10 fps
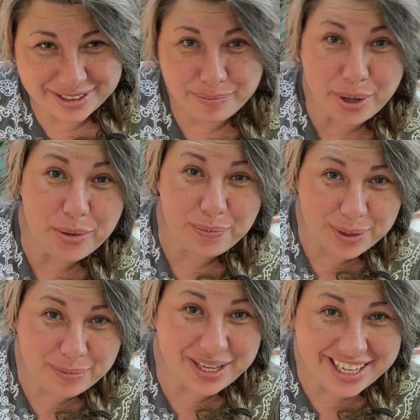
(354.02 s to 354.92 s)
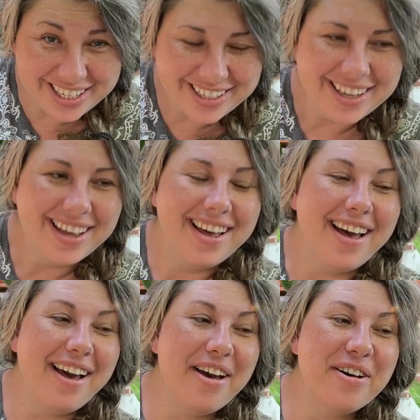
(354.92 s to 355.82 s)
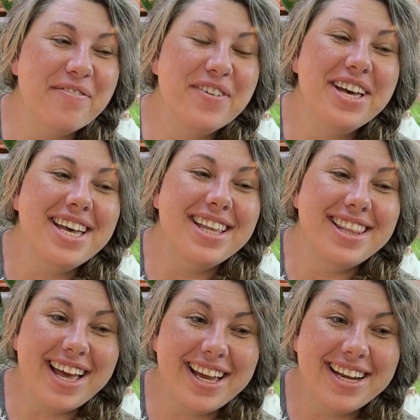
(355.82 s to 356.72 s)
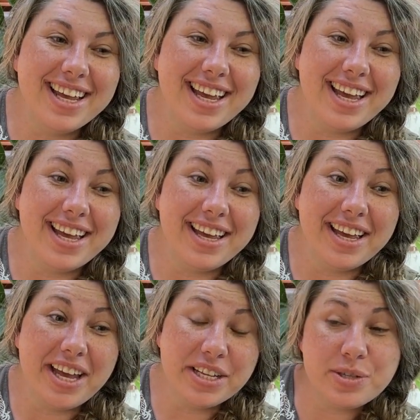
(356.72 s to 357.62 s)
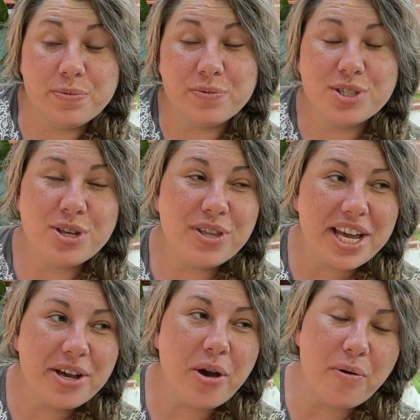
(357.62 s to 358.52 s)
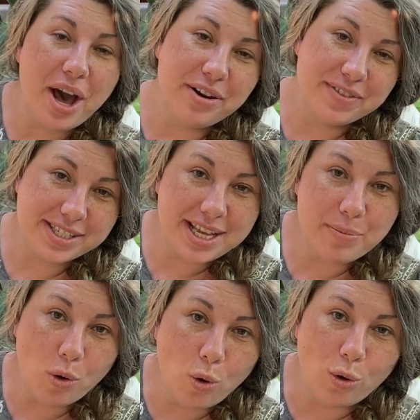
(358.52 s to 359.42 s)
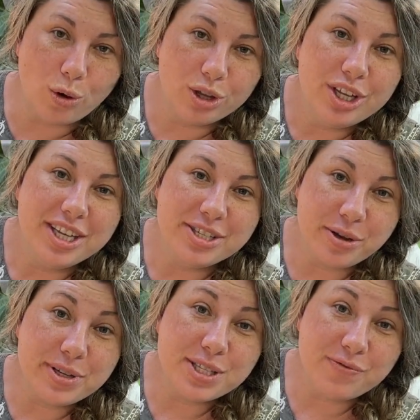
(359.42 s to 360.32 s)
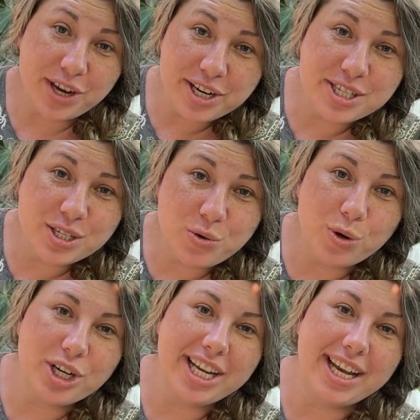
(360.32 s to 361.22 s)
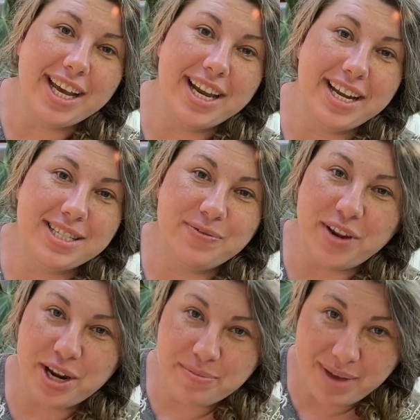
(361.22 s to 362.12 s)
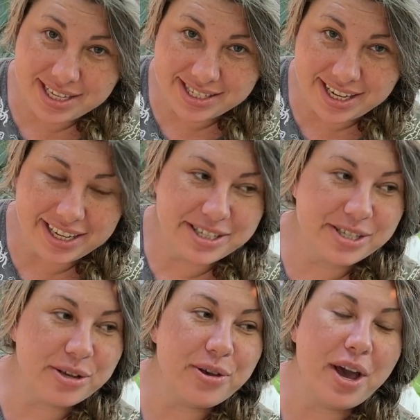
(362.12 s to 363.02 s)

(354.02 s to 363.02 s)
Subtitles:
poop and pee, then it's so they go out of the same hole. So it's very squirty and it's very messy. So you